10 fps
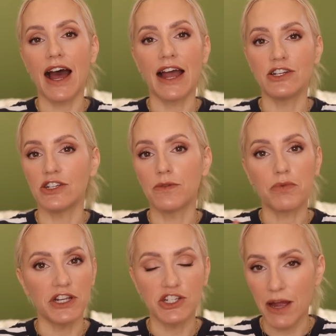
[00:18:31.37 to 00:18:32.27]
I do
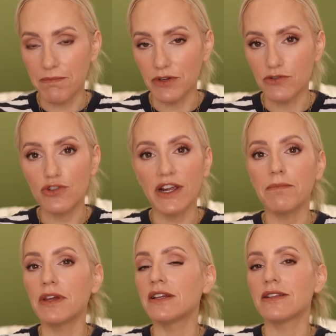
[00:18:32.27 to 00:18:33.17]
pre-shampoo
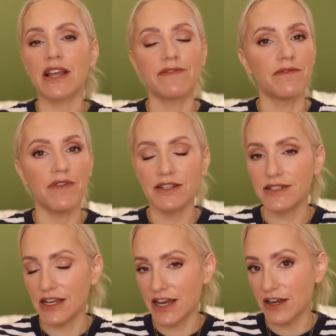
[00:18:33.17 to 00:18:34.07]
treatments. I've
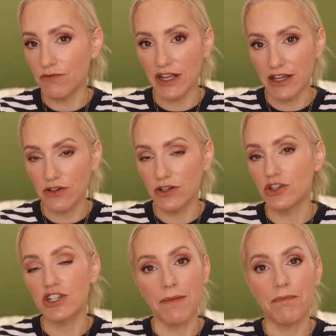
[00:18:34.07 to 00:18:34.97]
invested in a really
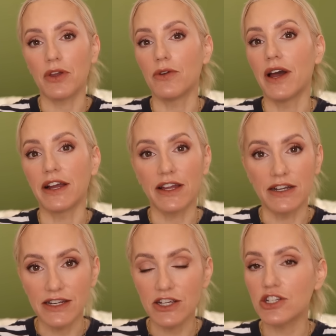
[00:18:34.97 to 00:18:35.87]
good shampoo and
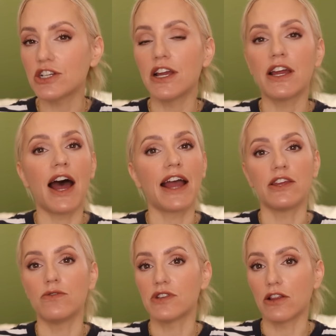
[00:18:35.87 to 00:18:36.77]
conditioner. I
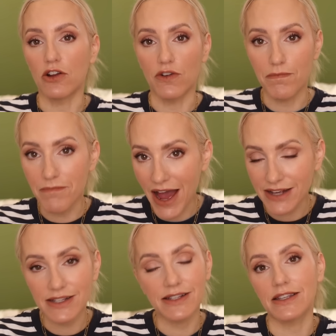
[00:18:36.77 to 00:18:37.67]
use a lot of
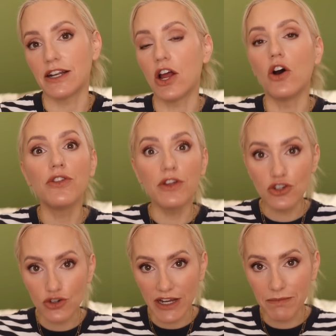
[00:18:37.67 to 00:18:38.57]
masks and other
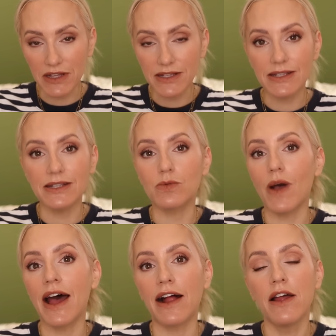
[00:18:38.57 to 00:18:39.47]
treatments as
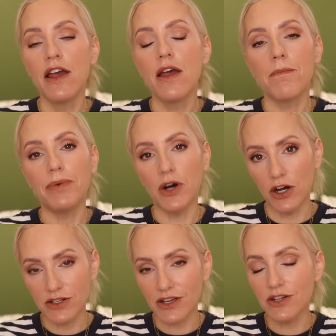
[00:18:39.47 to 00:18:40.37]
well.
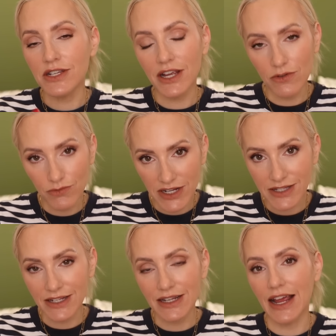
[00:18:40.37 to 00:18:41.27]
But until
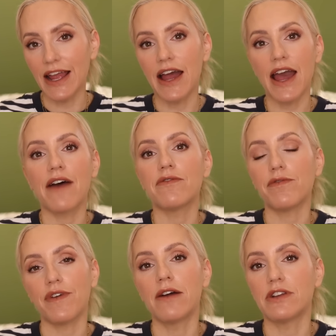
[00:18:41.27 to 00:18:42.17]
recently, I
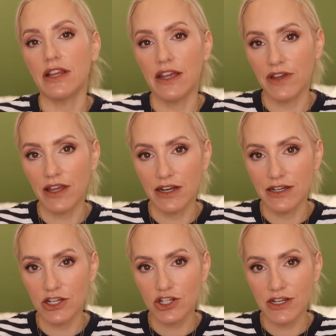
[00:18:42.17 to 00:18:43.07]
haven't found a leave-in
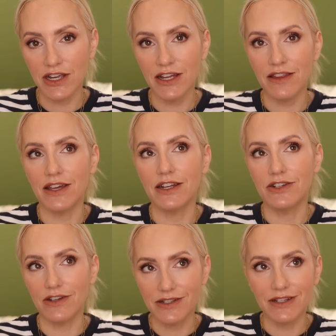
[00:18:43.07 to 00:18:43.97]
conditioner that
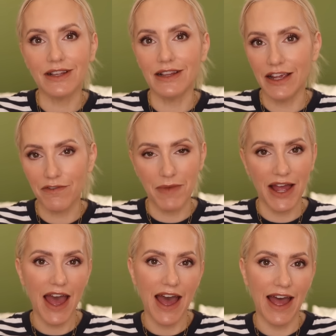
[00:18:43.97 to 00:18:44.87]
doesn't leave my
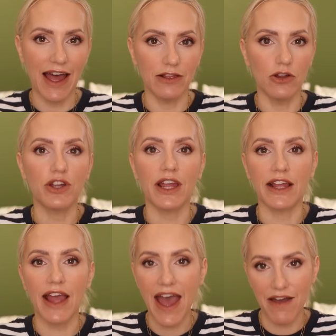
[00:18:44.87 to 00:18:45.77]
hair
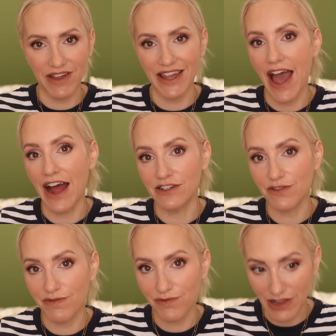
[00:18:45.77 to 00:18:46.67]
looking heavy and
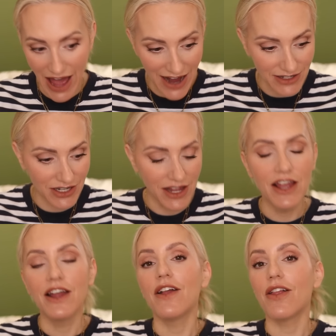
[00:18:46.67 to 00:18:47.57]
flat.
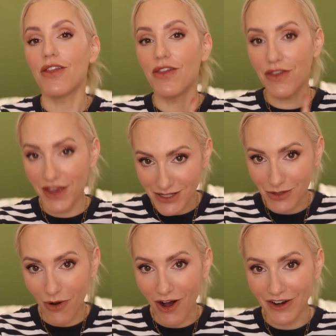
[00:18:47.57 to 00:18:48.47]

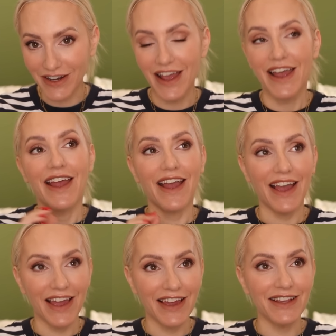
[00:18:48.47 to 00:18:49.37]
This one
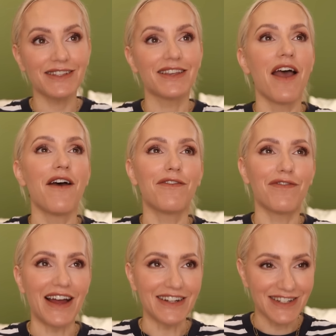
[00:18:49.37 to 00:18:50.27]
is
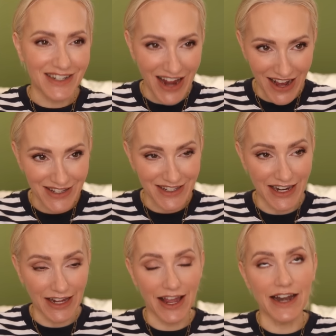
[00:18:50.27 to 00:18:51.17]

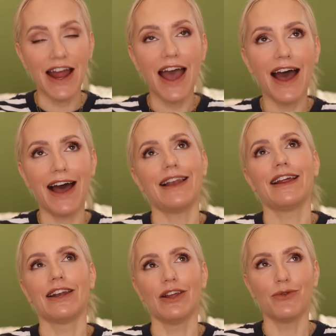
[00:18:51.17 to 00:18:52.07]
fantastic, and
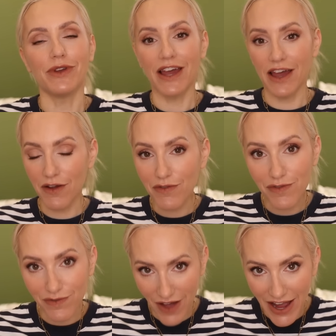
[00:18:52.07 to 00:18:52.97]
hallelujah,
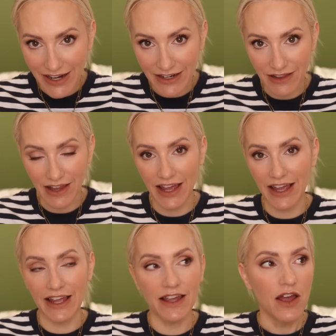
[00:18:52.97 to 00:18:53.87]

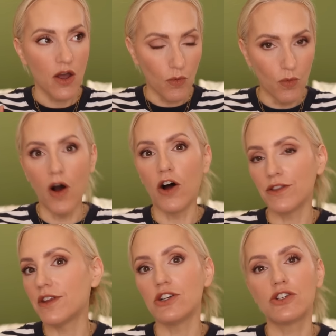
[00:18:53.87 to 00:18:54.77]
finally,
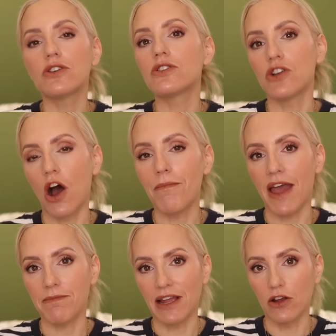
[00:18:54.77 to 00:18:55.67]
one that does not
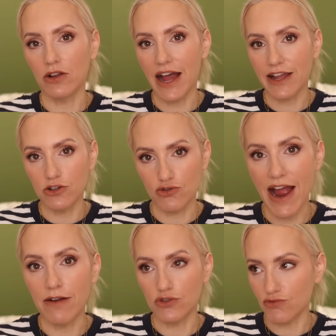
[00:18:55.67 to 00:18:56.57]
make me look like a
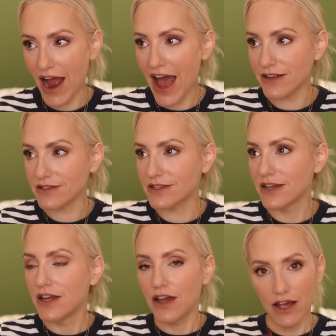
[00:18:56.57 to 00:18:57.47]
drowned rat
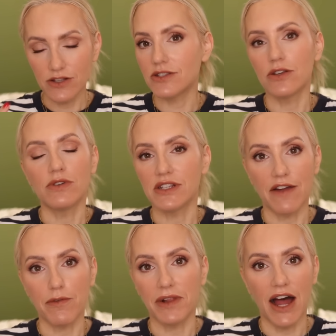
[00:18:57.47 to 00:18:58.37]
as soon as
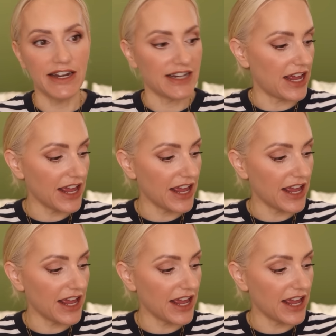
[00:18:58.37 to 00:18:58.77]
I've applied it.